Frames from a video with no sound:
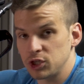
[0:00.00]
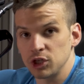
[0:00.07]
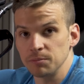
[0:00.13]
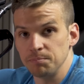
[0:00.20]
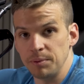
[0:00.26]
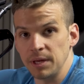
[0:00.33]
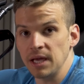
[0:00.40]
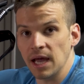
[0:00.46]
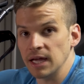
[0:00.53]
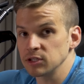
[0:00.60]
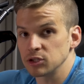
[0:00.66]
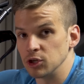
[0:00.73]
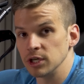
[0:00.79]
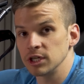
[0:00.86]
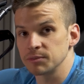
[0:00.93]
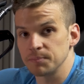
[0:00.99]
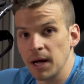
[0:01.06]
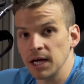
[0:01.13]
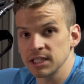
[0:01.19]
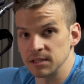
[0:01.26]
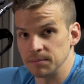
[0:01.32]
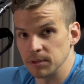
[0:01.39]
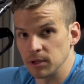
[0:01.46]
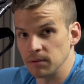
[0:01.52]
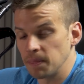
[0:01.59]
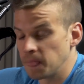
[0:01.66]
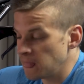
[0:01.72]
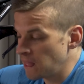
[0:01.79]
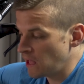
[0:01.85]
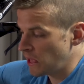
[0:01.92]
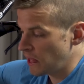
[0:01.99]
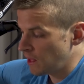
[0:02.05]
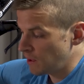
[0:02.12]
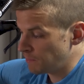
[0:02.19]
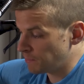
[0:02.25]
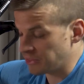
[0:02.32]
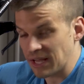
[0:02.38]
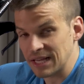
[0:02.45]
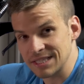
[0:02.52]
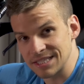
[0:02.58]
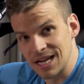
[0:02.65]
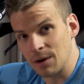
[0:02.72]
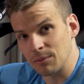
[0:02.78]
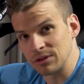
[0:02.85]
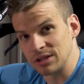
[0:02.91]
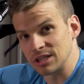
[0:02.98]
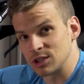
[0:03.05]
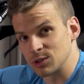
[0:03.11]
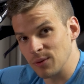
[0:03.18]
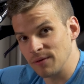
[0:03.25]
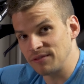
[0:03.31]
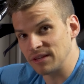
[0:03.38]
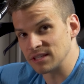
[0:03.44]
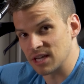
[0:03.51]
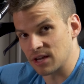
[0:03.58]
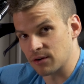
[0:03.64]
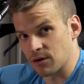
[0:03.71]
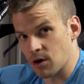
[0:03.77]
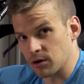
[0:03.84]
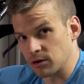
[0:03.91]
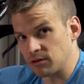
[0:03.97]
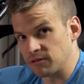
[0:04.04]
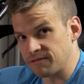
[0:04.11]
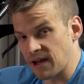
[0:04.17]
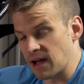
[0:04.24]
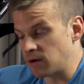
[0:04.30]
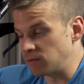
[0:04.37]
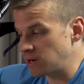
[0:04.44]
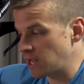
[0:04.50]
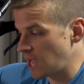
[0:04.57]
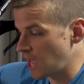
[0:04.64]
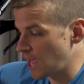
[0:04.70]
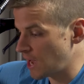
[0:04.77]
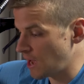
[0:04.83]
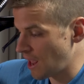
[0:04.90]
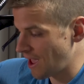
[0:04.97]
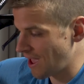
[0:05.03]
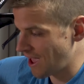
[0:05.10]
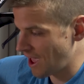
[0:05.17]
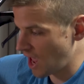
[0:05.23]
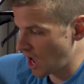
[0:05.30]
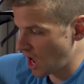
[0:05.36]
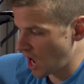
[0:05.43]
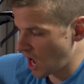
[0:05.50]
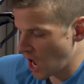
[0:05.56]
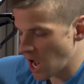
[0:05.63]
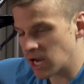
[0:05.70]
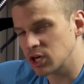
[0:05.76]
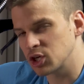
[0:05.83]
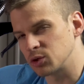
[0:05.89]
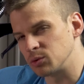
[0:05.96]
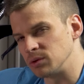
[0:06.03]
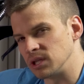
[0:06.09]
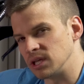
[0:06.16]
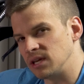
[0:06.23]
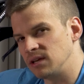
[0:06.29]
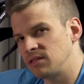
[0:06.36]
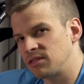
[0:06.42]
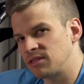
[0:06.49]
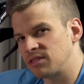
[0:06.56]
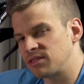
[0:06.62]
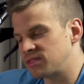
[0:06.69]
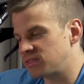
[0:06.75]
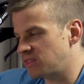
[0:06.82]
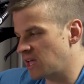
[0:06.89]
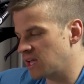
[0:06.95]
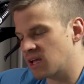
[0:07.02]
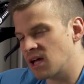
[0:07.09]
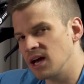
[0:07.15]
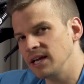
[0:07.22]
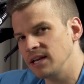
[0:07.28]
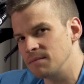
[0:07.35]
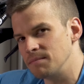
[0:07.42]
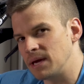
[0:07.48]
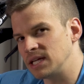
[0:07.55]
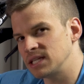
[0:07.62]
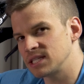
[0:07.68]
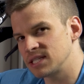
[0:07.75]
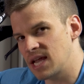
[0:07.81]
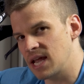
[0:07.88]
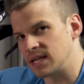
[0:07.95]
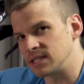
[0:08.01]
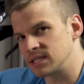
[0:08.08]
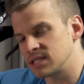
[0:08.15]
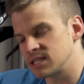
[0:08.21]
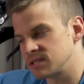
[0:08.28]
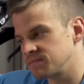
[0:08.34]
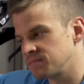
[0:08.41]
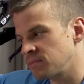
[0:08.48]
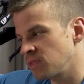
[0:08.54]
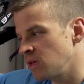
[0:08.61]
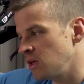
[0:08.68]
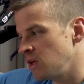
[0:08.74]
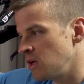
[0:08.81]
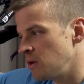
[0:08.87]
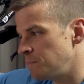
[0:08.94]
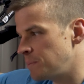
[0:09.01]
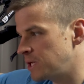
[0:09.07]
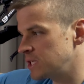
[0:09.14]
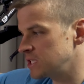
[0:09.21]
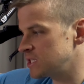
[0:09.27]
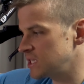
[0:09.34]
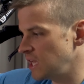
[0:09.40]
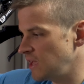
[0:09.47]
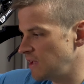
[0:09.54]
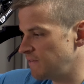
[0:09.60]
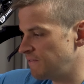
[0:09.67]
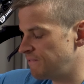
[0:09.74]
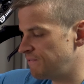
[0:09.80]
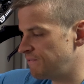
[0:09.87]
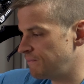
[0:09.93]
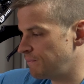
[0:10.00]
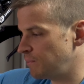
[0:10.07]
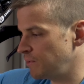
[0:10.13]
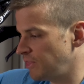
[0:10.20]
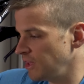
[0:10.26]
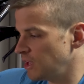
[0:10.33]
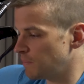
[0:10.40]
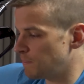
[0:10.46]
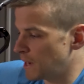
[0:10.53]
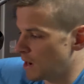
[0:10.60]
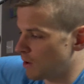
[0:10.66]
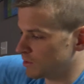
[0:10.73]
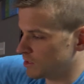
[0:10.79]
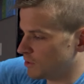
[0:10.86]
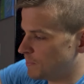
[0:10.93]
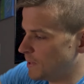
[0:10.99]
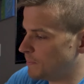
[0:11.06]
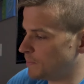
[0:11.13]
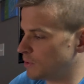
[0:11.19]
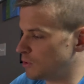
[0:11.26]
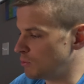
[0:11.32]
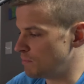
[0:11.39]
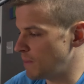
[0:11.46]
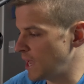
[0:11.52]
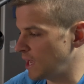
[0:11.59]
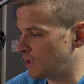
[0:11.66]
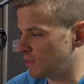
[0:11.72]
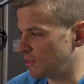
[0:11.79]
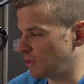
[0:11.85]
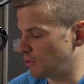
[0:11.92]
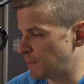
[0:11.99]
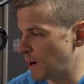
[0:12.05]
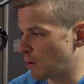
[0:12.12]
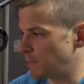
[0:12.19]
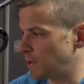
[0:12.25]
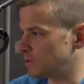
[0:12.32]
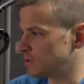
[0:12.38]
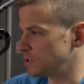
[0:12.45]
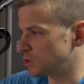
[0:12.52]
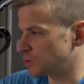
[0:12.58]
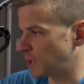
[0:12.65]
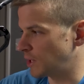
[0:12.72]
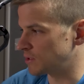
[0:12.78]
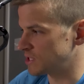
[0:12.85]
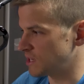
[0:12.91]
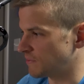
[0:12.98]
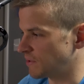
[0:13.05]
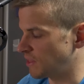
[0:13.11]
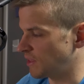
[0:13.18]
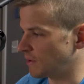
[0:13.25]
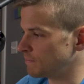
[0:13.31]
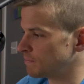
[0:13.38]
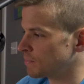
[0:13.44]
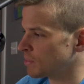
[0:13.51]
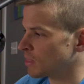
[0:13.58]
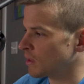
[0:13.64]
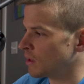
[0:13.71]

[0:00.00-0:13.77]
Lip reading: should be as good as possible. But that's not what this Zwift Insider article found. And actually, that kind of makes sense. Because if we think about the people who make these power meters and trainers and everything,